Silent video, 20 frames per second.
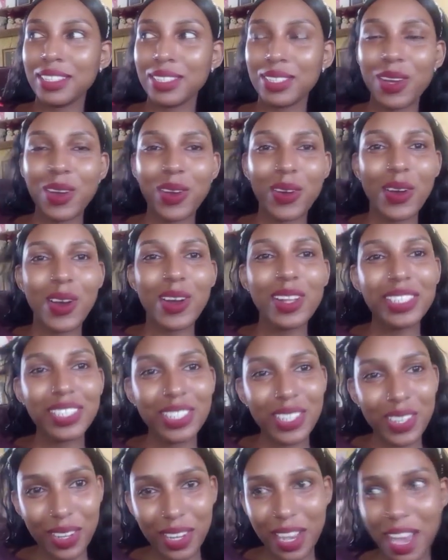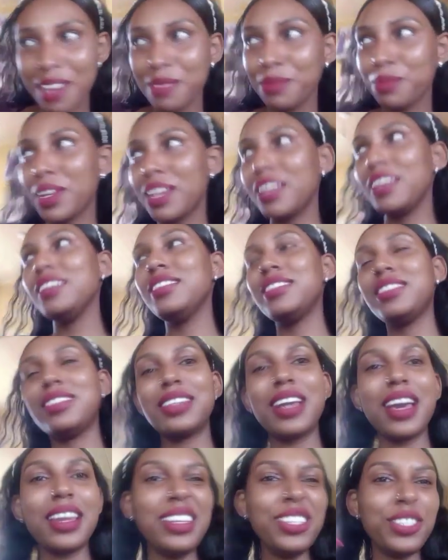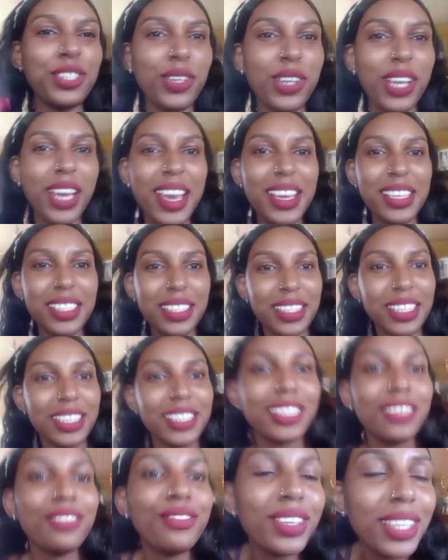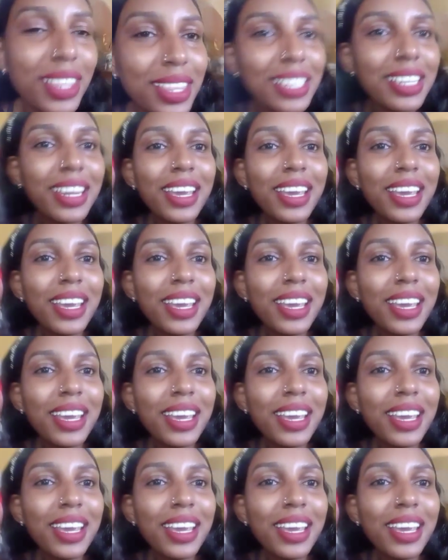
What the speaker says: So also, can I show you guys the TV that